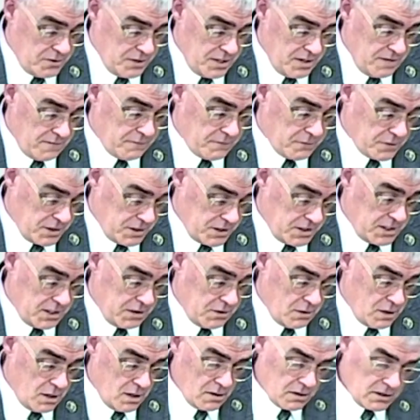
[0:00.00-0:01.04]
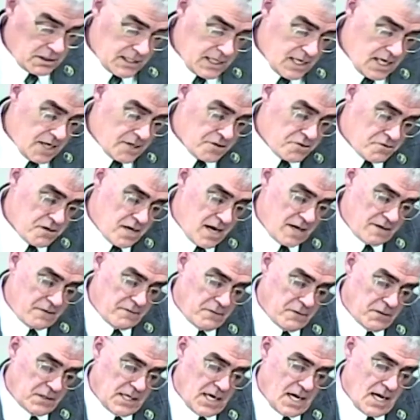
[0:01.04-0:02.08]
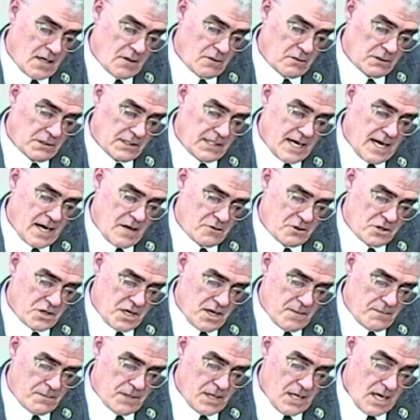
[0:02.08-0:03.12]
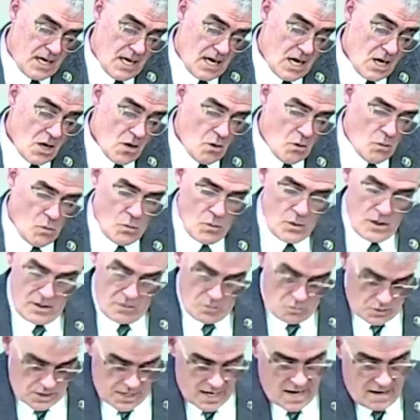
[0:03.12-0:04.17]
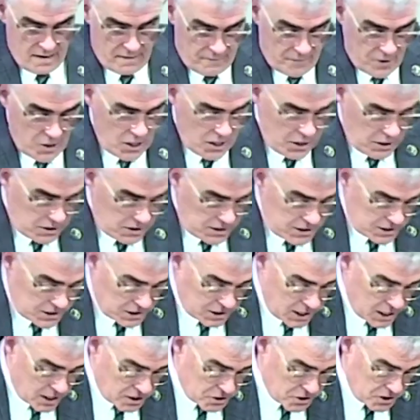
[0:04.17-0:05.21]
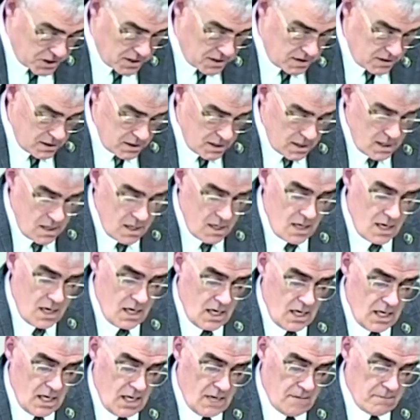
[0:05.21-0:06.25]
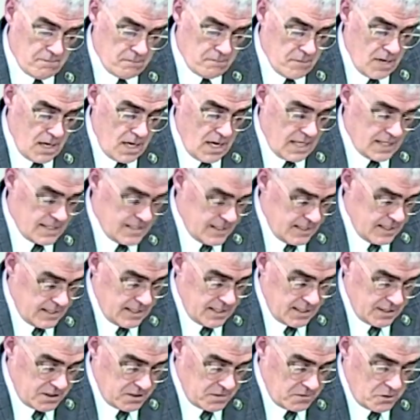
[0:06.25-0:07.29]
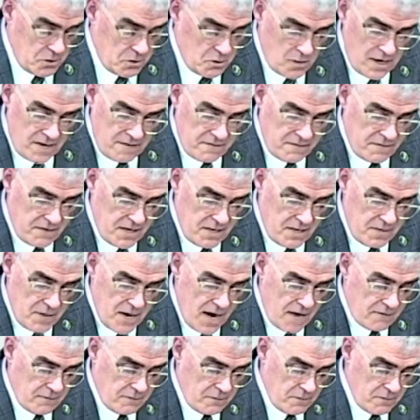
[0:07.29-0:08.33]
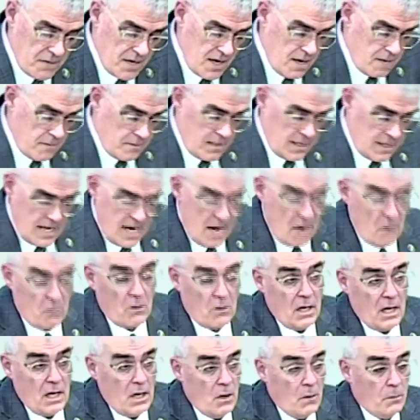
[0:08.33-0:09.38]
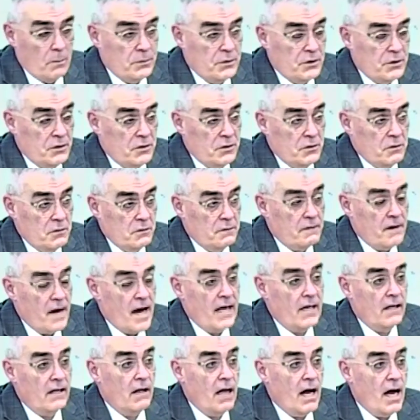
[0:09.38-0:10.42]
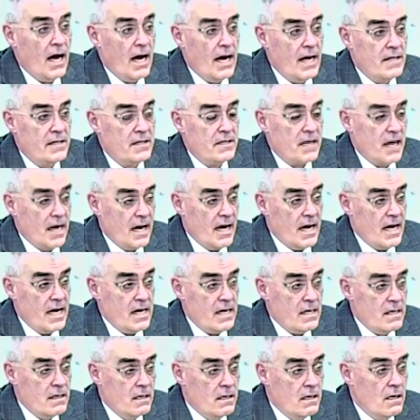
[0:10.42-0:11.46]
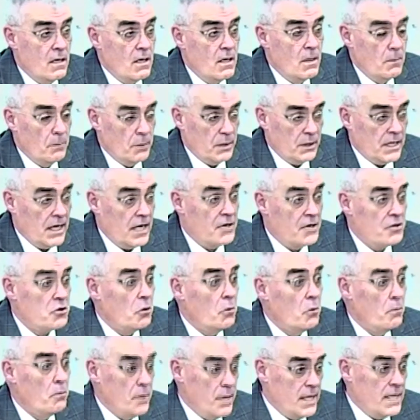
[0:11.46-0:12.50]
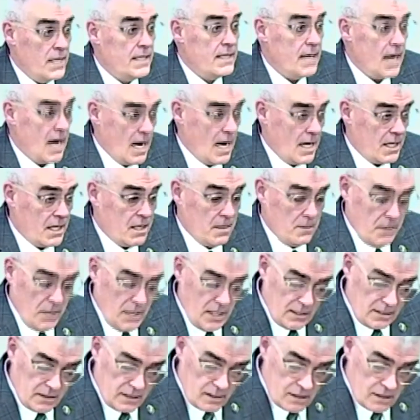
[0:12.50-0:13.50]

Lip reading: for the single hauler contract for Concord Township. We had a very good discussion. I did get some great feedback from them, and that will help to finalize a potential bid document.